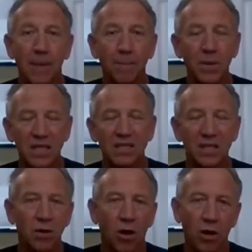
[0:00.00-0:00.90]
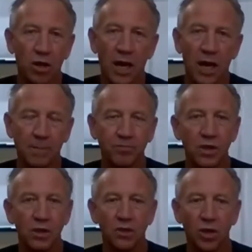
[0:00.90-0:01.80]
business online.
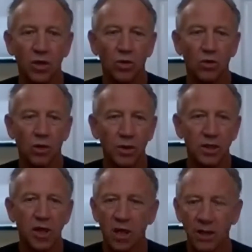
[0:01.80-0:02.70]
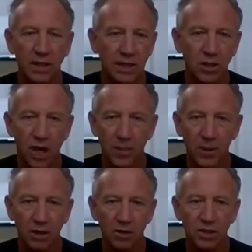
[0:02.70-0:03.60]
So we're going to be talking about that topic
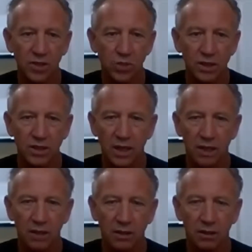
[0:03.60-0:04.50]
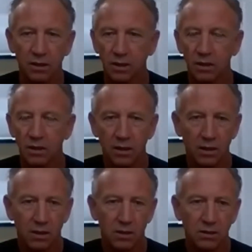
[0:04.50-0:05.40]
here in just one second.
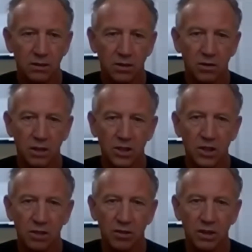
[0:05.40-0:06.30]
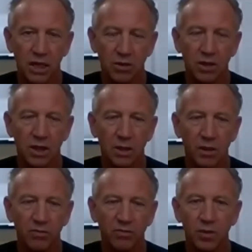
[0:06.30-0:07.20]
So let me share this out with a
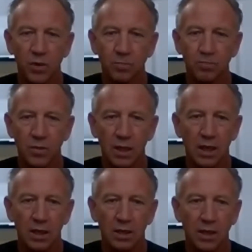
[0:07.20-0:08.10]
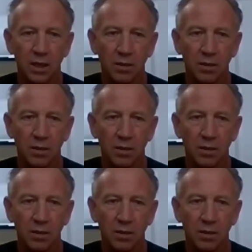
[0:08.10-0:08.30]
couple of people, and